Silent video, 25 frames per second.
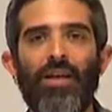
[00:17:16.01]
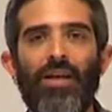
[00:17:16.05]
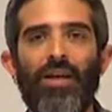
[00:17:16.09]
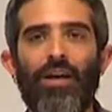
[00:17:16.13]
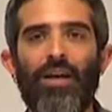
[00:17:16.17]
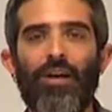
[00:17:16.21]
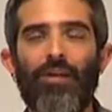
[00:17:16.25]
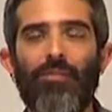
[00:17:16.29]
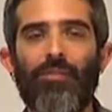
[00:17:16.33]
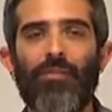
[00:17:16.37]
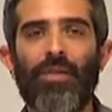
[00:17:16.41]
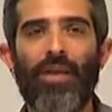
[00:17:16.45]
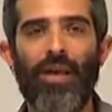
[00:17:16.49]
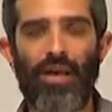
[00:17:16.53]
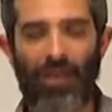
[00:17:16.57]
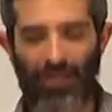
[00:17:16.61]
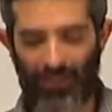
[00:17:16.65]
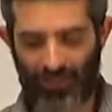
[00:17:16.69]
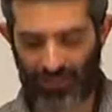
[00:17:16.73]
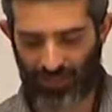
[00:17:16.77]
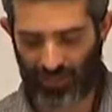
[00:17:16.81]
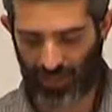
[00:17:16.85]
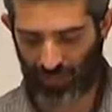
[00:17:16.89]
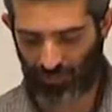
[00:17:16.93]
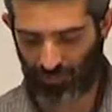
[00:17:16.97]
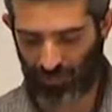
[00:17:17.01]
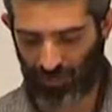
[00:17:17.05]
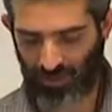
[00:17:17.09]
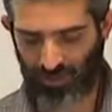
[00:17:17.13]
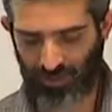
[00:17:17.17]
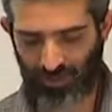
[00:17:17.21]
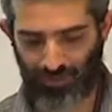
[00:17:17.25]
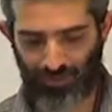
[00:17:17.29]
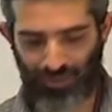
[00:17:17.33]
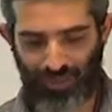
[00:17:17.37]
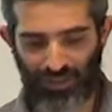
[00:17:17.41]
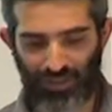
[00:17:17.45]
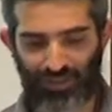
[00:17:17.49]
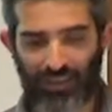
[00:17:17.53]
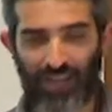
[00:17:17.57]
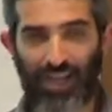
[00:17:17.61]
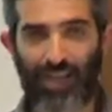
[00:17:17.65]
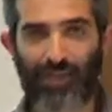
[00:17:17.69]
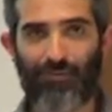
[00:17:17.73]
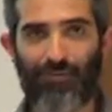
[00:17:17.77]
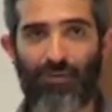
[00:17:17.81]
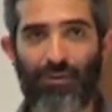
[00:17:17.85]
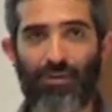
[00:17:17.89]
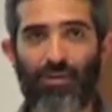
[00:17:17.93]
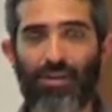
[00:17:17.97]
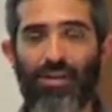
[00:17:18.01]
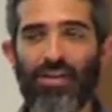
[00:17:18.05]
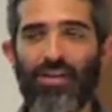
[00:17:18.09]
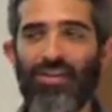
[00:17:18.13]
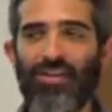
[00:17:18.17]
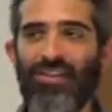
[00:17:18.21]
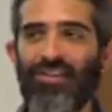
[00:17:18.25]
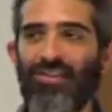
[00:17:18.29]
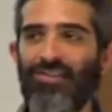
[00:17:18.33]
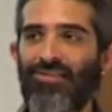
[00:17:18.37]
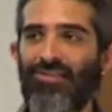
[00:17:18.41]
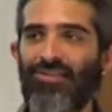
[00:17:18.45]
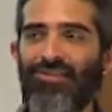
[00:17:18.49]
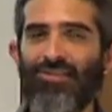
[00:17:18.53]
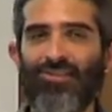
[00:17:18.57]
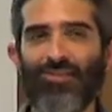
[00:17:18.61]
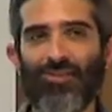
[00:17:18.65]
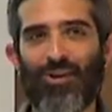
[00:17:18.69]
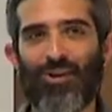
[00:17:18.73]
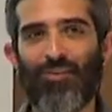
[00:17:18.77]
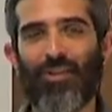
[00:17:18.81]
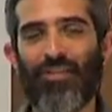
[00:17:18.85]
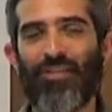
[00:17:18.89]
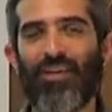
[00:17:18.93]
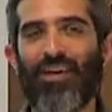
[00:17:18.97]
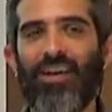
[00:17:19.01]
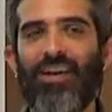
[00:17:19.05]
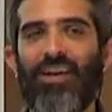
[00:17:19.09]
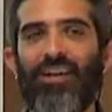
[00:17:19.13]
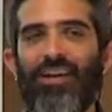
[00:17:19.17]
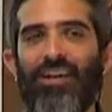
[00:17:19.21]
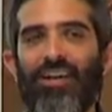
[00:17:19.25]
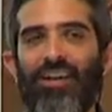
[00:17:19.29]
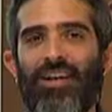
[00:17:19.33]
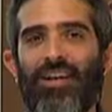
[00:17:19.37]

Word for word: Um, and it's nice because it means that everything is, sorry about that,